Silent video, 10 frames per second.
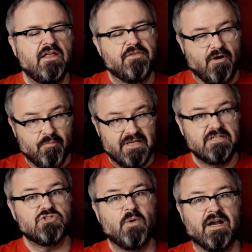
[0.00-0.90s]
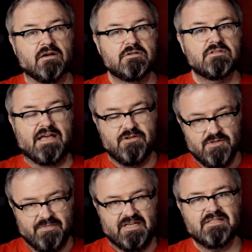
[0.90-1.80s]
There are big squares, and there's
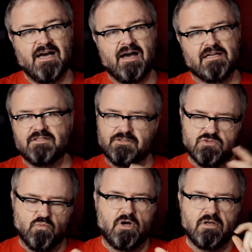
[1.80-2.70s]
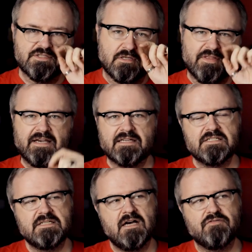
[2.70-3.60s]
a big tile, and there's walls, and all that kind of
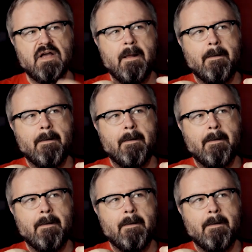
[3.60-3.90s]
stuff,